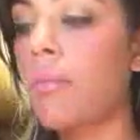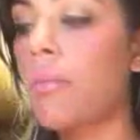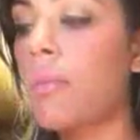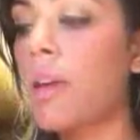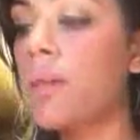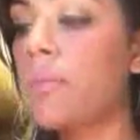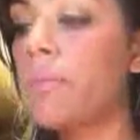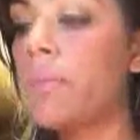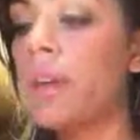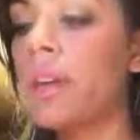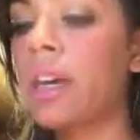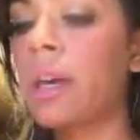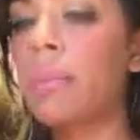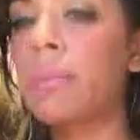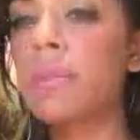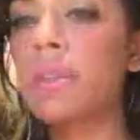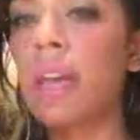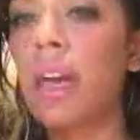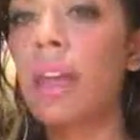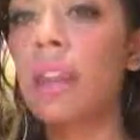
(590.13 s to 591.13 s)
It
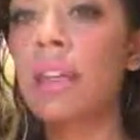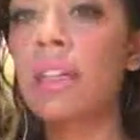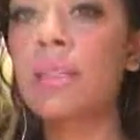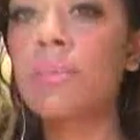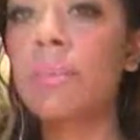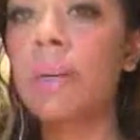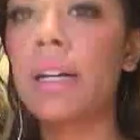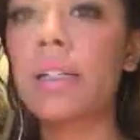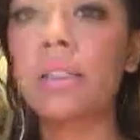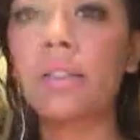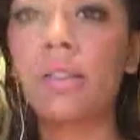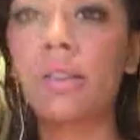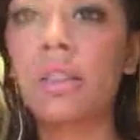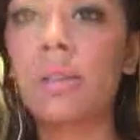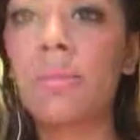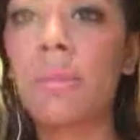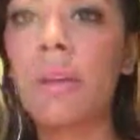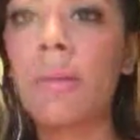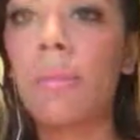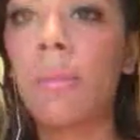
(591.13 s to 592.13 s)
becomes like this puzzle to
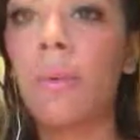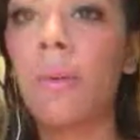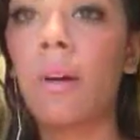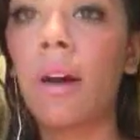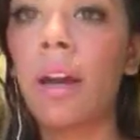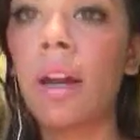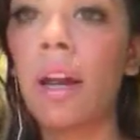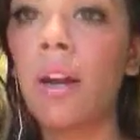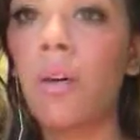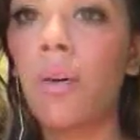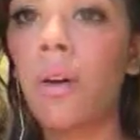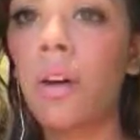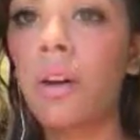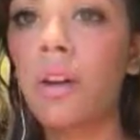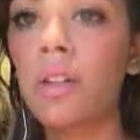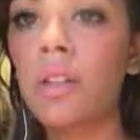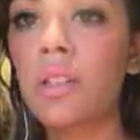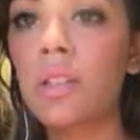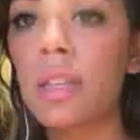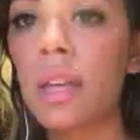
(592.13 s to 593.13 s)
people, and I don't
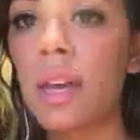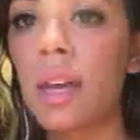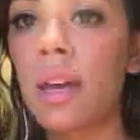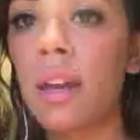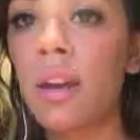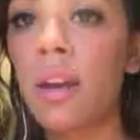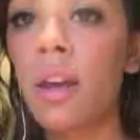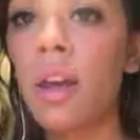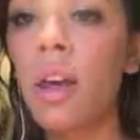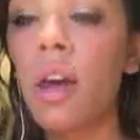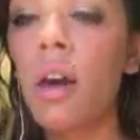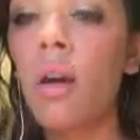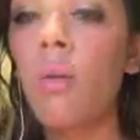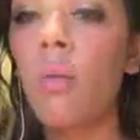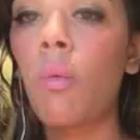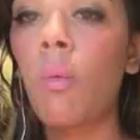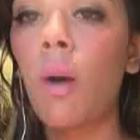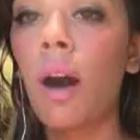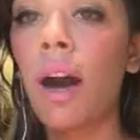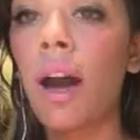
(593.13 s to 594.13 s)
understand
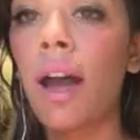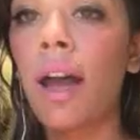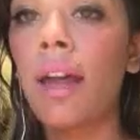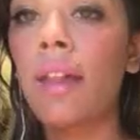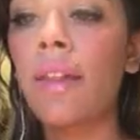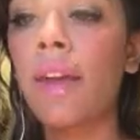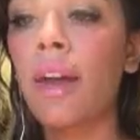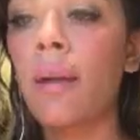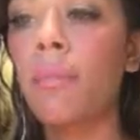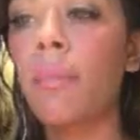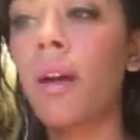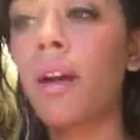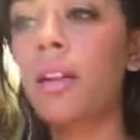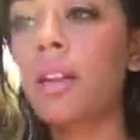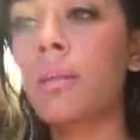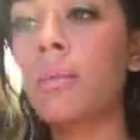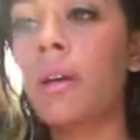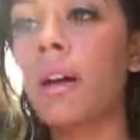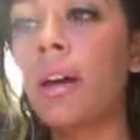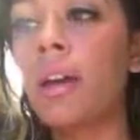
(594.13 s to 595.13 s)
why, like, Mark
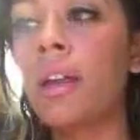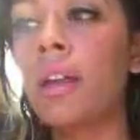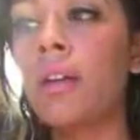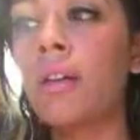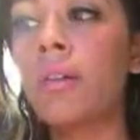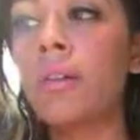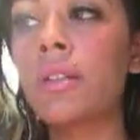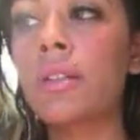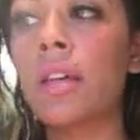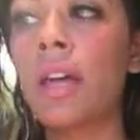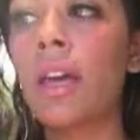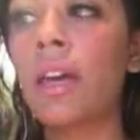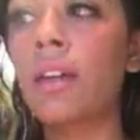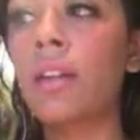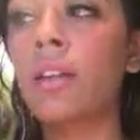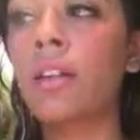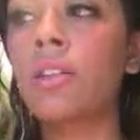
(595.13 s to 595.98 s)
Lamont Hill is like,